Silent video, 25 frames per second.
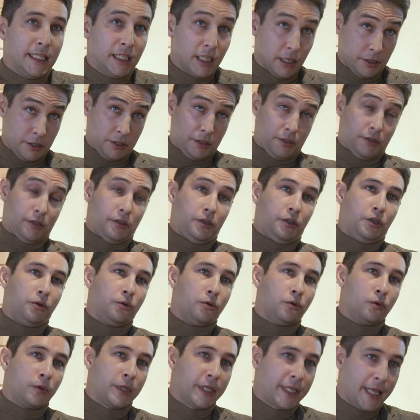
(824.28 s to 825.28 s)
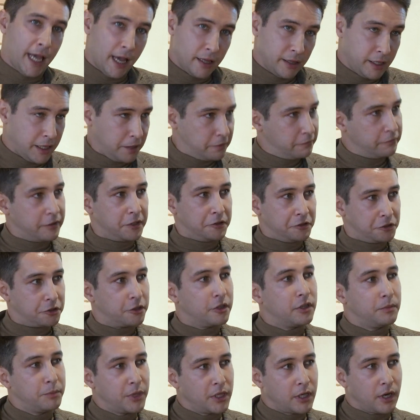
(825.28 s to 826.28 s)
Yes, you can
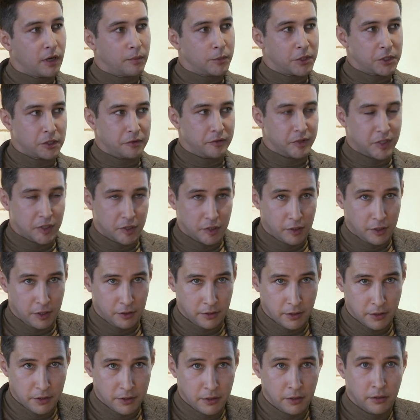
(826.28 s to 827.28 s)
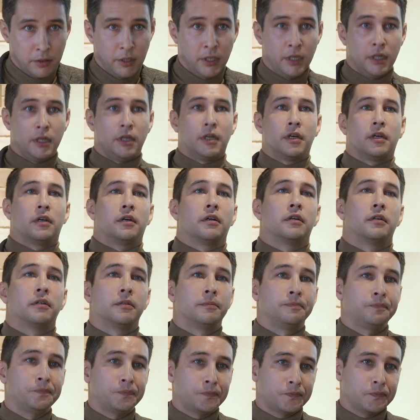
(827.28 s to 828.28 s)
eventually become a Swiss citizen.
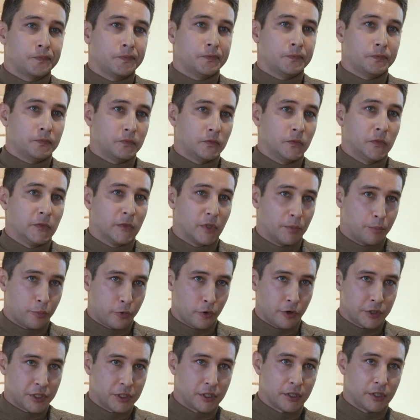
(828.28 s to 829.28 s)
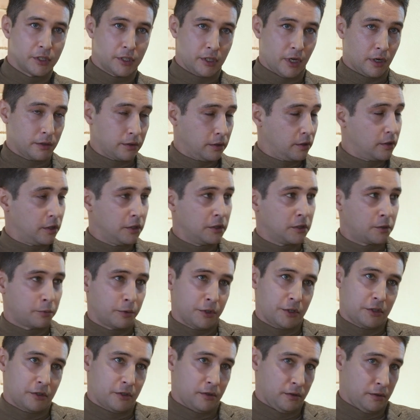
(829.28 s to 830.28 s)
The process currently in
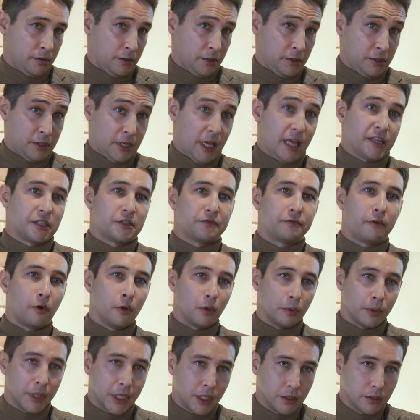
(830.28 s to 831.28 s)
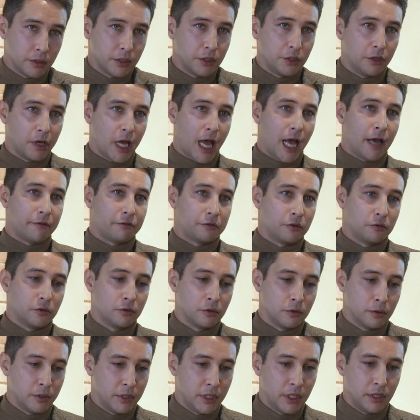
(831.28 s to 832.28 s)
Switzerland is as following. You have
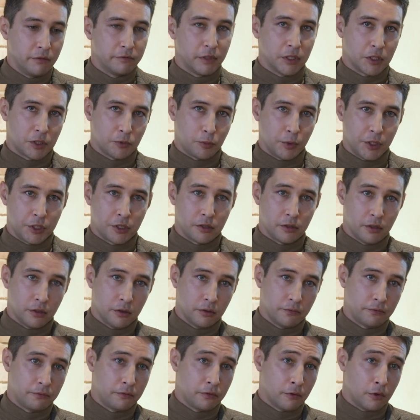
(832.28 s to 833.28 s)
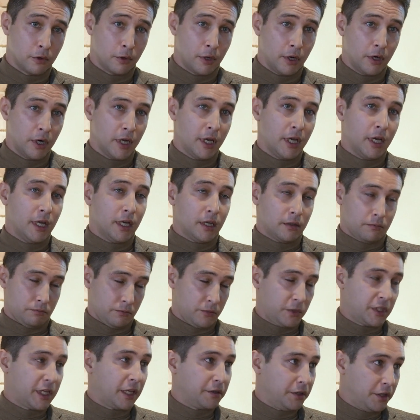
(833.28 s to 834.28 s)
to live in Switzerland for
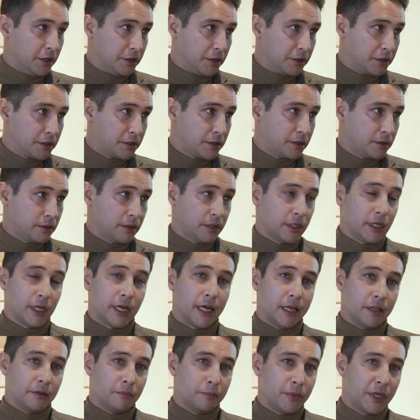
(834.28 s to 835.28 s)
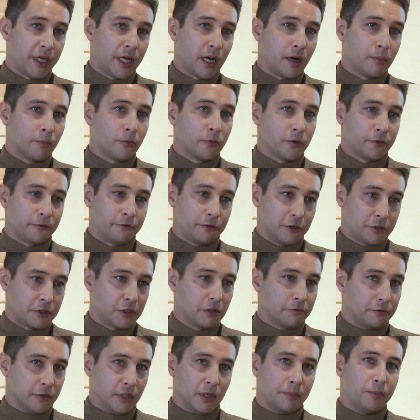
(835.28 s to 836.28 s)
10 years and become,
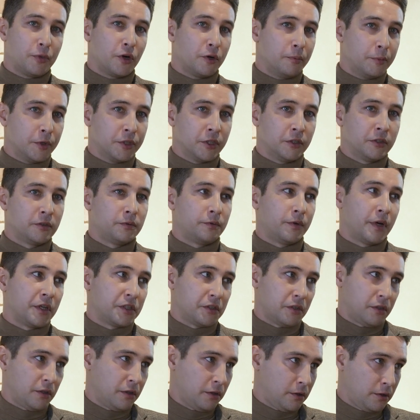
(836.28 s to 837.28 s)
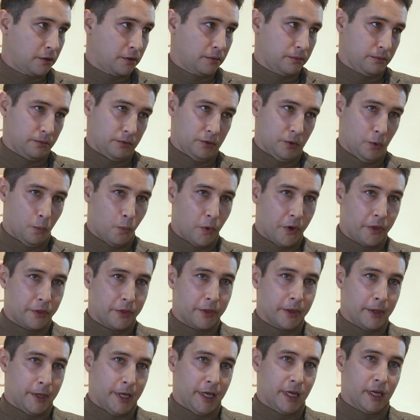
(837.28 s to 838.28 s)
first of all, a permanent resident with